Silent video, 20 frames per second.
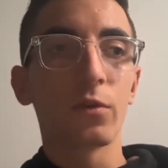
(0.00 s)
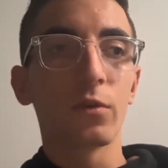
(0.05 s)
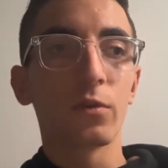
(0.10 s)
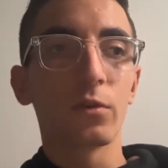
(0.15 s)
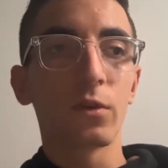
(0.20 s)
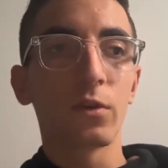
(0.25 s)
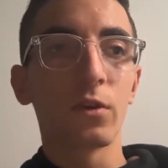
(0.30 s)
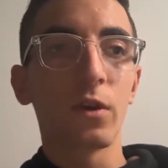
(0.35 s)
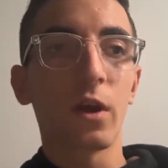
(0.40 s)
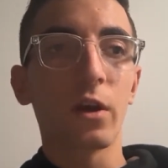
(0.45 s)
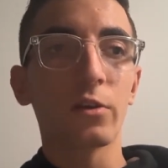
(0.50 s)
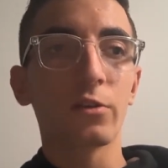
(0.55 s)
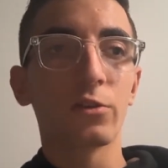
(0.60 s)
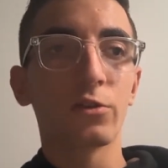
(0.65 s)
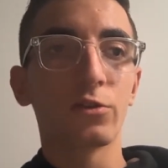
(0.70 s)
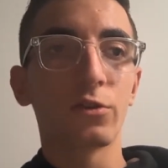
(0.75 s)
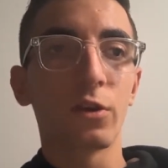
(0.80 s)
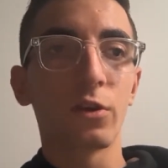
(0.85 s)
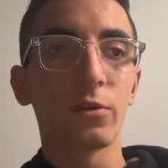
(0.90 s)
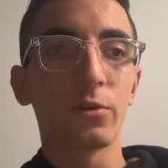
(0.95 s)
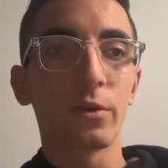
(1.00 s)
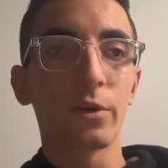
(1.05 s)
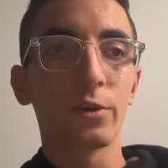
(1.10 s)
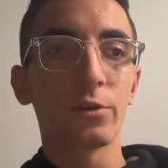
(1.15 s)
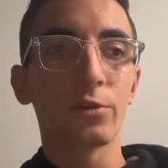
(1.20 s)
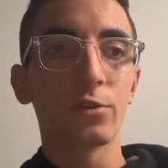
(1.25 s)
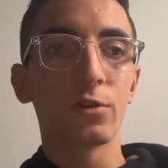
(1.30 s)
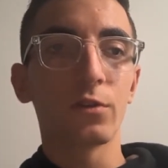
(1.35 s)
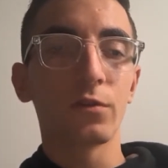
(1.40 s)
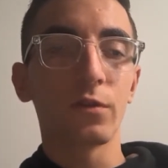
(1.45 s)
the next
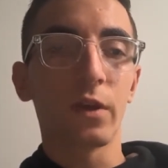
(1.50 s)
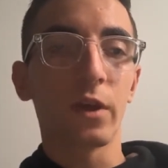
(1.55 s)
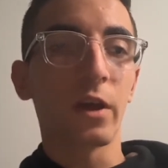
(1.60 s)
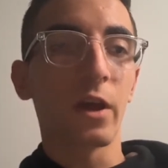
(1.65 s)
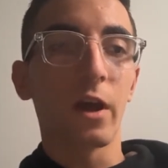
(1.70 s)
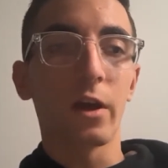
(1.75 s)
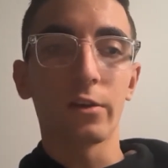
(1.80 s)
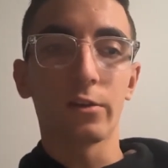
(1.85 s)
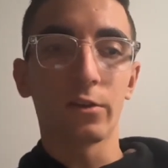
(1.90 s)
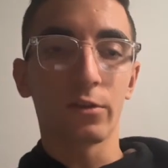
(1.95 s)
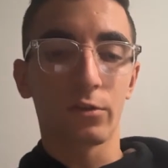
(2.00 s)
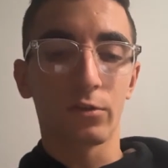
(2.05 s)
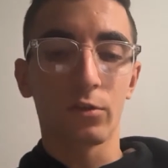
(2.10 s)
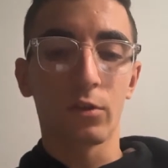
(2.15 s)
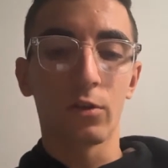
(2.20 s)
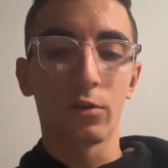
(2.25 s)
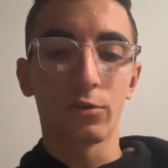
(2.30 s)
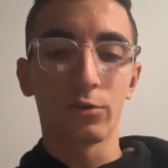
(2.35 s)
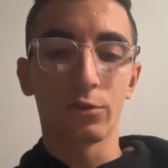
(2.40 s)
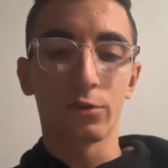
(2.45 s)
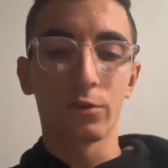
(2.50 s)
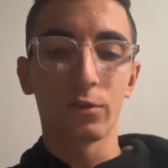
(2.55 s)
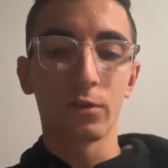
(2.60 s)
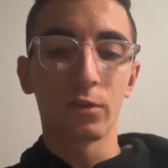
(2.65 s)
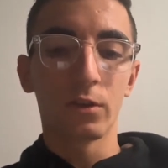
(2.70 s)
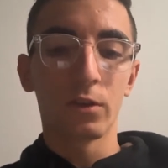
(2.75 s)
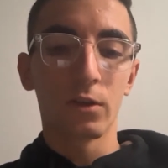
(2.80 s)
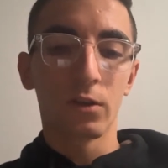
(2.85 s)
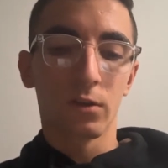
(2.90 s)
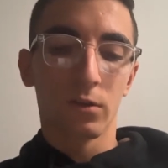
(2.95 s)
generation of AI technology,
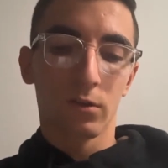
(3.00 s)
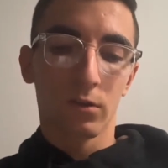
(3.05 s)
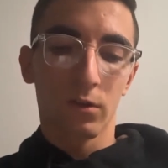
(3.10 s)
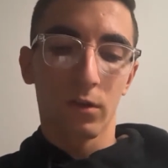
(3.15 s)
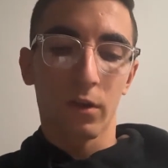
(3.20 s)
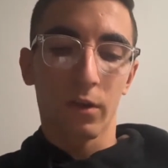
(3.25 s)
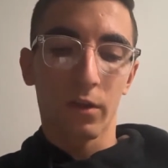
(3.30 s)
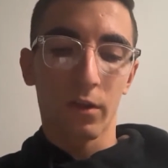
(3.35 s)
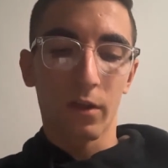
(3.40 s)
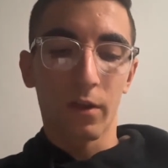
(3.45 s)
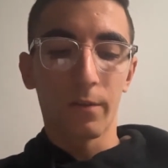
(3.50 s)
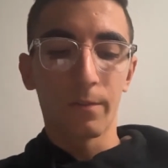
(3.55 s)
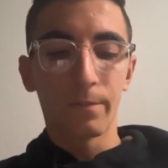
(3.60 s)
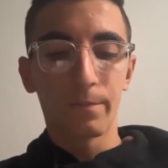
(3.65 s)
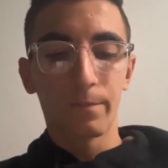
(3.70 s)
like that.